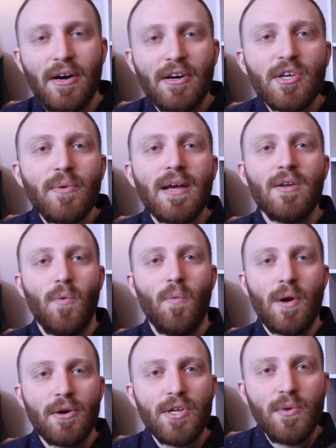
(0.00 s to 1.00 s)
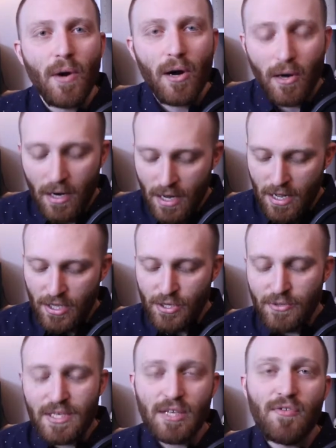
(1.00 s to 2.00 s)
Evaluate where you are
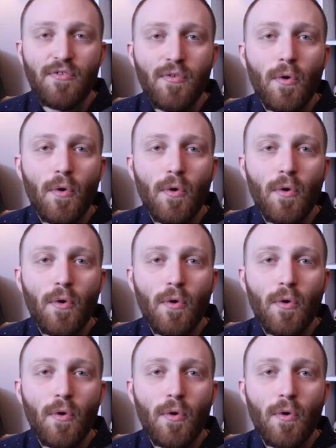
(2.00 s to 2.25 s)
using